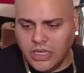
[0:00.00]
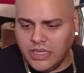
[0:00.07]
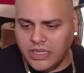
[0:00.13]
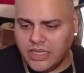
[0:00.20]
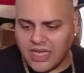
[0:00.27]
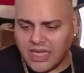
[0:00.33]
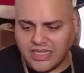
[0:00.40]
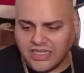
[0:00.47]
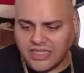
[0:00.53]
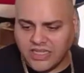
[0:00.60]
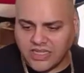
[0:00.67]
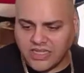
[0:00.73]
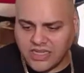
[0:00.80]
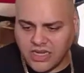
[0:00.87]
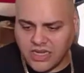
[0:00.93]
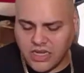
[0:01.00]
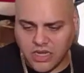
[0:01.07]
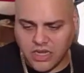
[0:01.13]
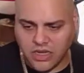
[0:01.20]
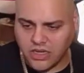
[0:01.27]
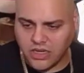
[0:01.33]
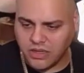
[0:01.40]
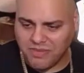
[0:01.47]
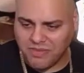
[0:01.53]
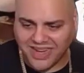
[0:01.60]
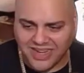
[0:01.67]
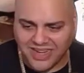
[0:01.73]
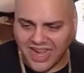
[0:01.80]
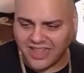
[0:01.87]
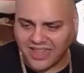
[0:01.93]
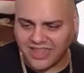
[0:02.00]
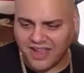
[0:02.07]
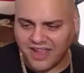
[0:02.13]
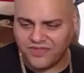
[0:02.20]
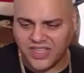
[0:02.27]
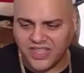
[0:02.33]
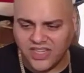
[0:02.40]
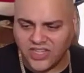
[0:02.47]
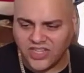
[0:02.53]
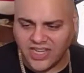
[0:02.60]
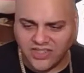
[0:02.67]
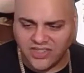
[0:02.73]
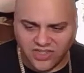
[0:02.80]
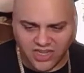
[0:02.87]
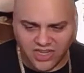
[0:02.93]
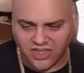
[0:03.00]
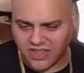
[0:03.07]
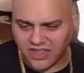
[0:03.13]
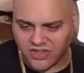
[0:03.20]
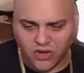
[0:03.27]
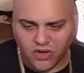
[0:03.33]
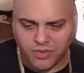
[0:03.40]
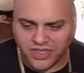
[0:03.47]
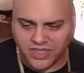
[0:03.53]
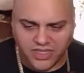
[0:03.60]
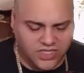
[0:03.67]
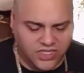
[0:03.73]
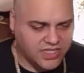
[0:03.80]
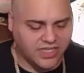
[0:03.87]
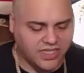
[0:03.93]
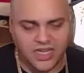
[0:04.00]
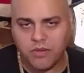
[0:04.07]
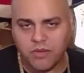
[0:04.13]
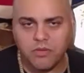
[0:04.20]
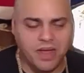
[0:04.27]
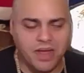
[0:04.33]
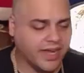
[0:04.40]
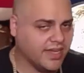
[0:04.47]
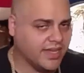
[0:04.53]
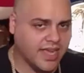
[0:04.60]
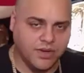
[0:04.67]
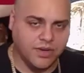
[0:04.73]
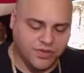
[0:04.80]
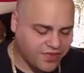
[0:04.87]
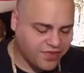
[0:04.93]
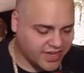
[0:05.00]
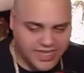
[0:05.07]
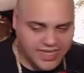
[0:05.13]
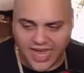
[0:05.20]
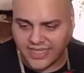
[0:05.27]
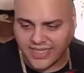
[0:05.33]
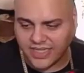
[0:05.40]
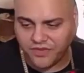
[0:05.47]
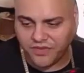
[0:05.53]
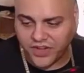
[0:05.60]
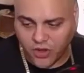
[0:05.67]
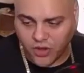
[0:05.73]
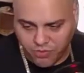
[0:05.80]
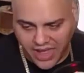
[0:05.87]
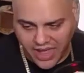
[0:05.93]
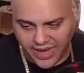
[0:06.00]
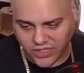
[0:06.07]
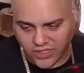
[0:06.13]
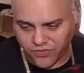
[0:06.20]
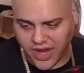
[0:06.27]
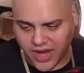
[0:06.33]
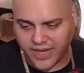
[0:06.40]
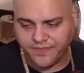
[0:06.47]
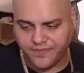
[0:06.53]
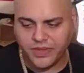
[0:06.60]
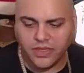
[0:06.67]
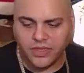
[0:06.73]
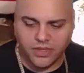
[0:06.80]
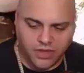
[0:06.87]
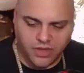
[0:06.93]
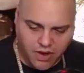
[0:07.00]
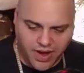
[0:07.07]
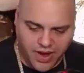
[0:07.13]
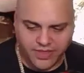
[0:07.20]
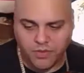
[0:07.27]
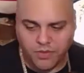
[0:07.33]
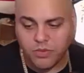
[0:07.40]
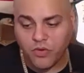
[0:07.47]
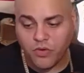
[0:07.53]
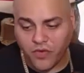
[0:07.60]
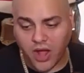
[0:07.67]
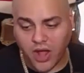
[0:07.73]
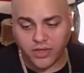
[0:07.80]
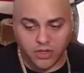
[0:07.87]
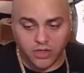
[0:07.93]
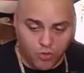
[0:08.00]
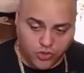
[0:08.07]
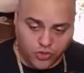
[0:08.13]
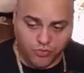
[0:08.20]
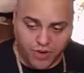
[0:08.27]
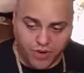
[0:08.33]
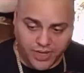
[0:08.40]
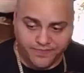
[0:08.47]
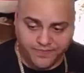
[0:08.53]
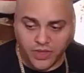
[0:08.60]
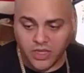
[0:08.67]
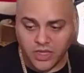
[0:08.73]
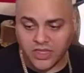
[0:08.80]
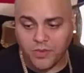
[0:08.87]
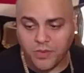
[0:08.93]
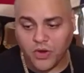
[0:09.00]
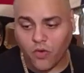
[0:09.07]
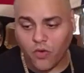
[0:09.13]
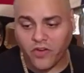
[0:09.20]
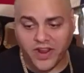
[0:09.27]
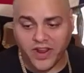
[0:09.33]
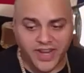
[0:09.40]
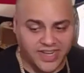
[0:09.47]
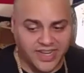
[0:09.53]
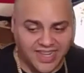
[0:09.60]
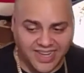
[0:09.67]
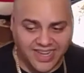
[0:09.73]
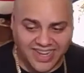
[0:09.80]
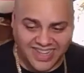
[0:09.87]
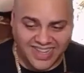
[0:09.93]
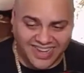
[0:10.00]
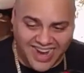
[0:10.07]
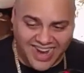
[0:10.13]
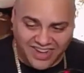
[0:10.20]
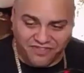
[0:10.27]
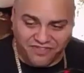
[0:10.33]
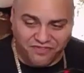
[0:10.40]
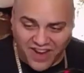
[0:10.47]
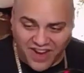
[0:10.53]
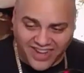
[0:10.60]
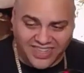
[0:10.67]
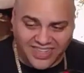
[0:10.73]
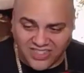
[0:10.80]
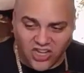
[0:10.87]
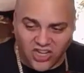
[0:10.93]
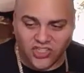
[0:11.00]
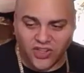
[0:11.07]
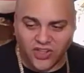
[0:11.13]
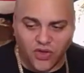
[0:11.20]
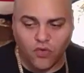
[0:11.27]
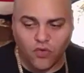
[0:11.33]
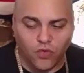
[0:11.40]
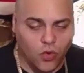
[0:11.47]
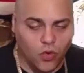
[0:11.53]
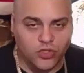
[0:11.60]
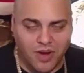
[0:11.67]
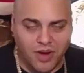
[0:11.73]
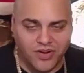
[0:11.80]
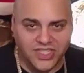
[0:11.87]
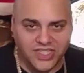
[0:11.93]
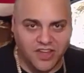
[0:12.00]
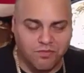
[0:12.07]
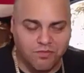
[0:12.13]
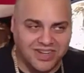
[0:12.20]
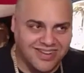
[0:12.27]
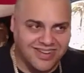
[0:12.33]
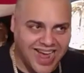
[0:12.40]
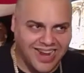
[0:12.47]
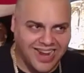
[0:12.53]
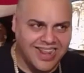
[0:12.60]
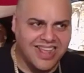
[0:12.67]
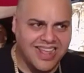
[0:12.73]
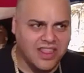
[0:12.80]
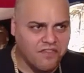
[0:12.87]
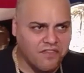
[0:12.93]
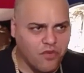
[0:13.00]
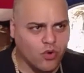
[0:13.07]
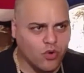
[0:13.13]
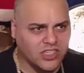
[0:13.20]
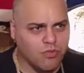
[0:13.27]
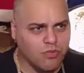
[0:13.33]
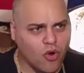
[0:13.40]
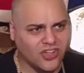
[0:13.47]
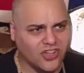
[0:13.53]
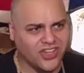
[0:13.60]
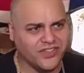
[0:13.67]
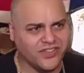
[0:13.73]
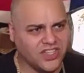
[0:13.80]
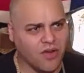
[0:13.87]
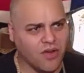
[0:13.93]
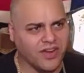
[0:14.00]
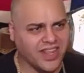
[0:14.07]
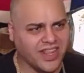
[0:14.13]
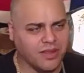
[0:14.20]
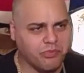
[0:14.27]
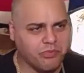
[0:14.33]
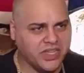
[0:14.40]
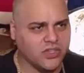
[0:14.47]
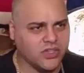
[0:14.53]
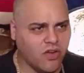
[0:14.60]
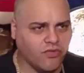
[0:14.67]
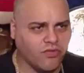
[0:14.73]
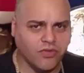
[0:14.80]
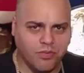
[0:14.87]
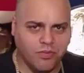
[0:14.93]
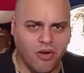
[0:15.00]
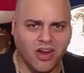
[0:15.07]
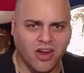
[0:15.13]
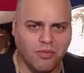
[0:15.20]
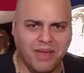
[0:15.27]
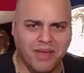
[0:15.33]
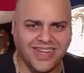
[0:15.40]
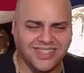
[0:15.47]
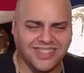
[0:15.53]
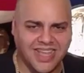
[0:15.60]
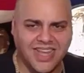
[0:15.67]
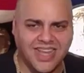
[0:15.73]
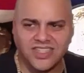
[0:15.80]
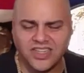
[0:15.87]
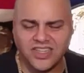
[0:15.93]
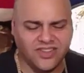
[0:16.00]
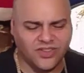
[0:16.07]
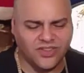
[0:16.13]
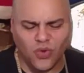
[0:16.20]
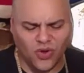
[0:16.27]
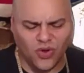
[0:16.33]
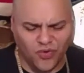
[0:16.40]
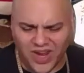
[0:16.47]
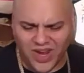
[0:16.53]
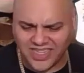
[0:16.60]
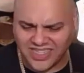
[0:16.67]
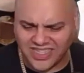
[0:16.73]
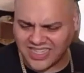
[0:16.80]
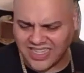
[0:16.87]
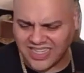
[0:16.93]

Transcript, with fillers: It's just, my God, they have D J Z. They talk about D J Z coming back again. It was fantastic. A video package, right? All right, then we move on. Commercial break. Then we go on. They they they kind of finally touch on the whole Rosemary stuff, but not. They focus more on Jeff Jarrett getting pissed off with LaParca backstage, and it looked all crazy, and